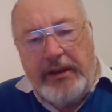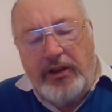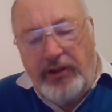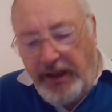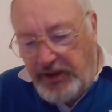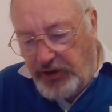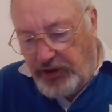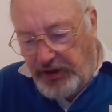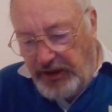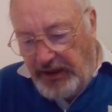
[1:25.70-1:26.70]
Great to
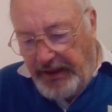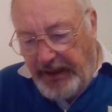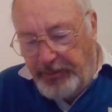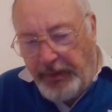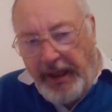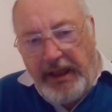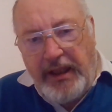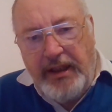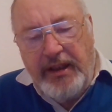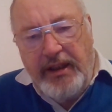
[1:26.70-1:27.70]
see Laird back.
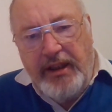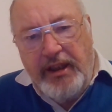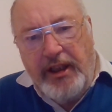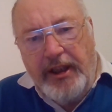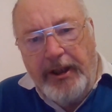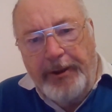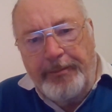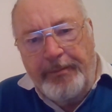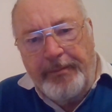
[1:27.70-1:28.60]
But